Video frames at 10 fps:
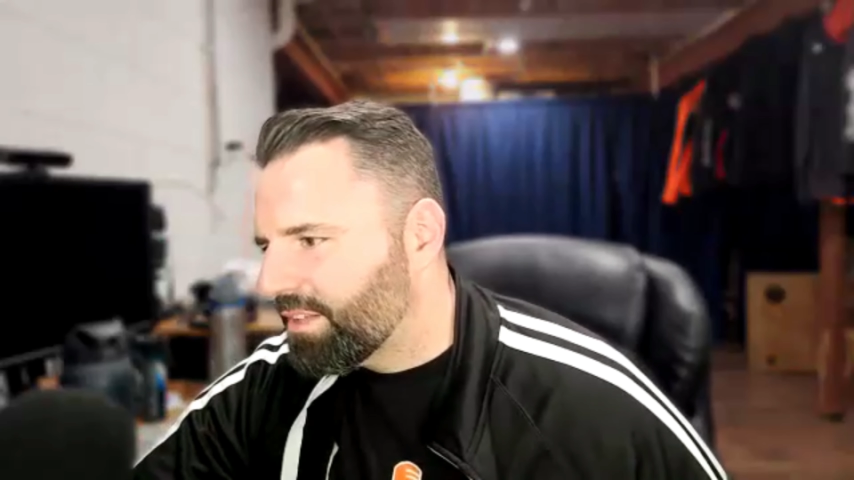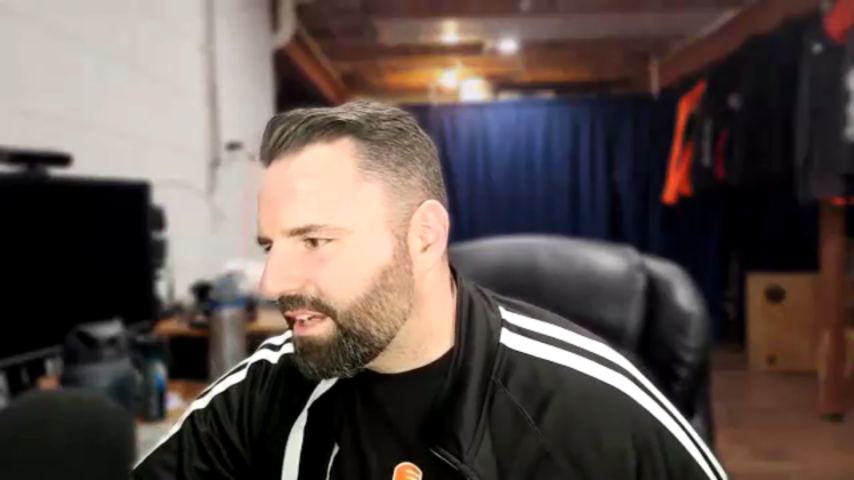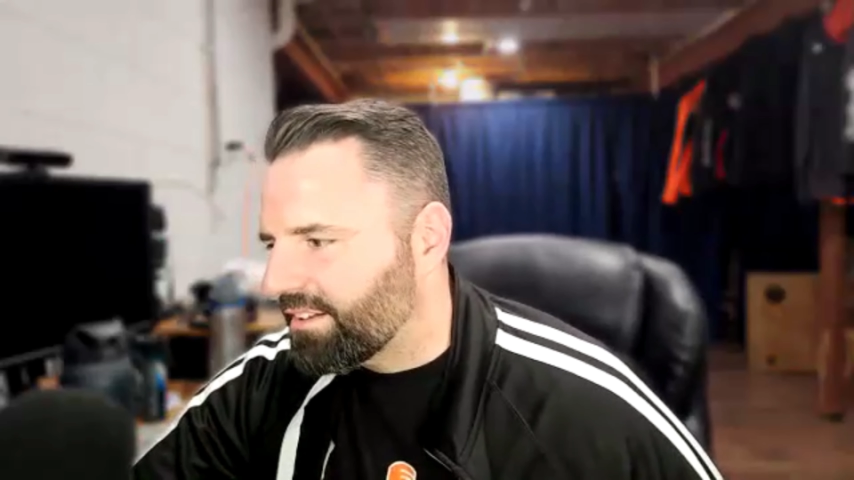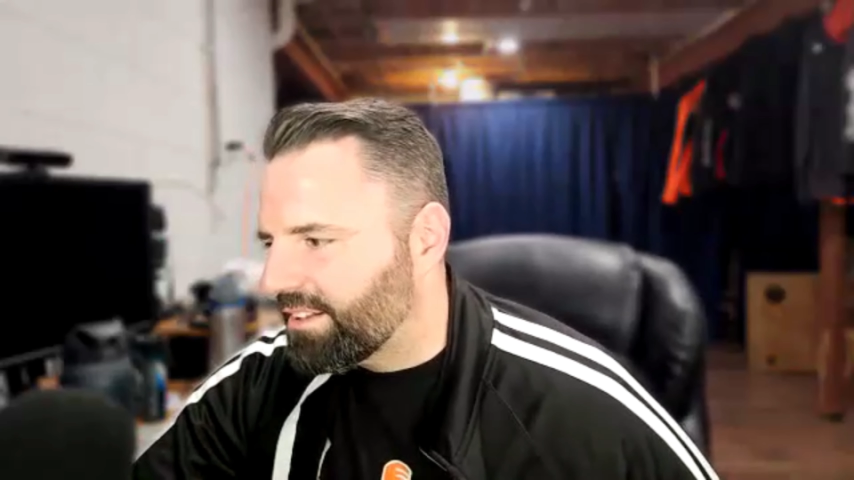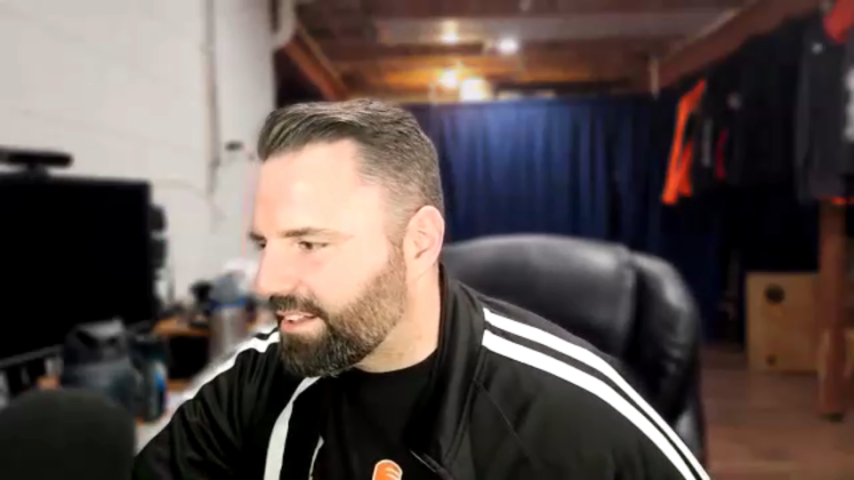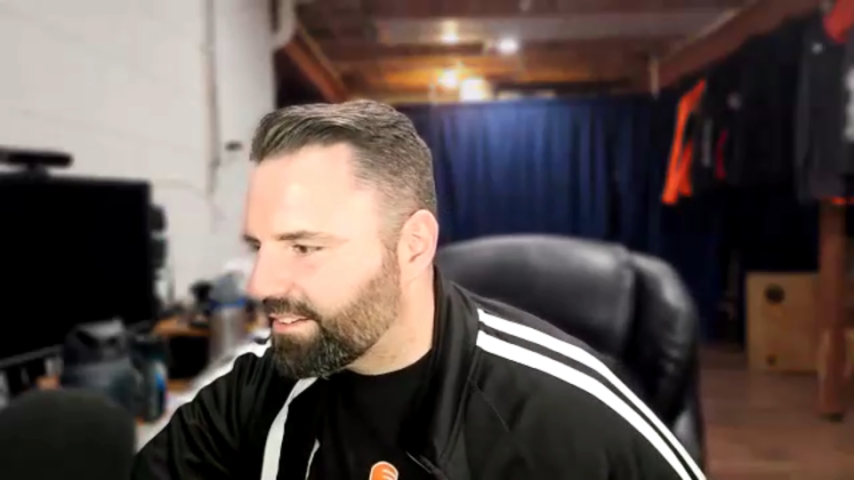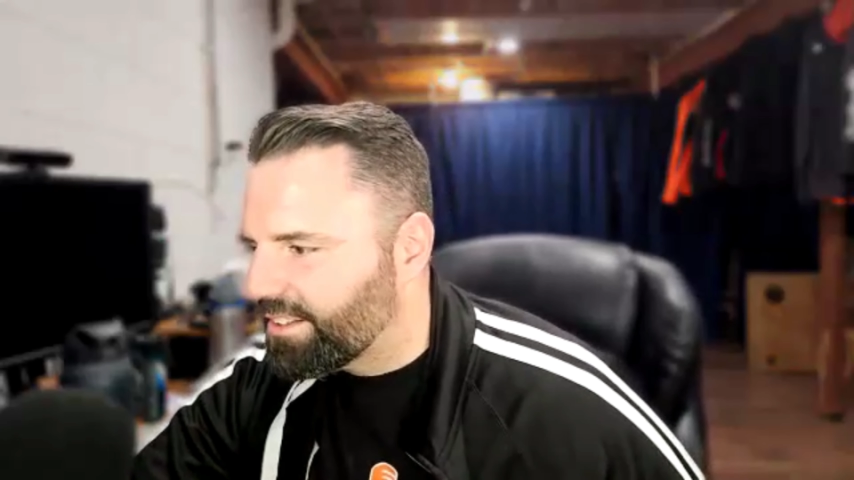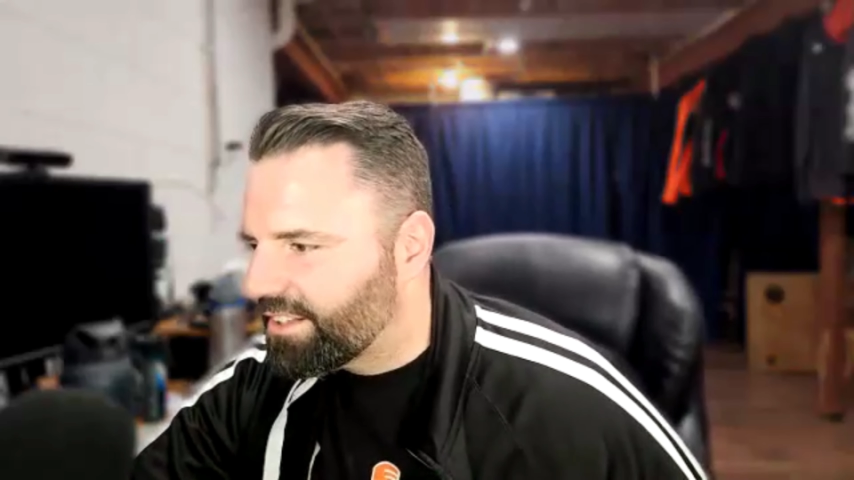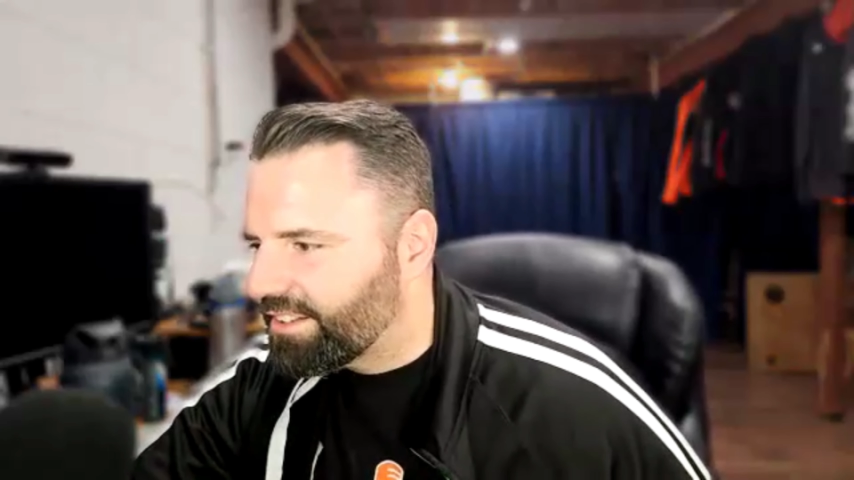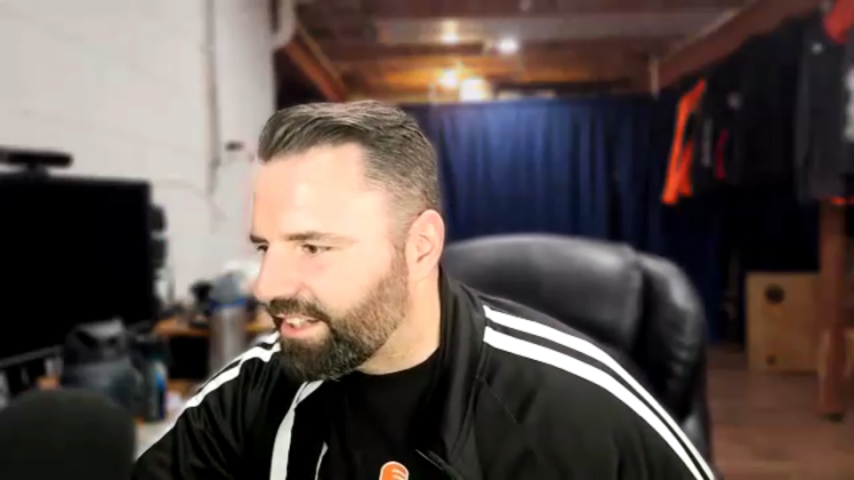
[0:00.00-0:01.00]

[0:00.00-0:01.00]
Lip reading: Yang yang yang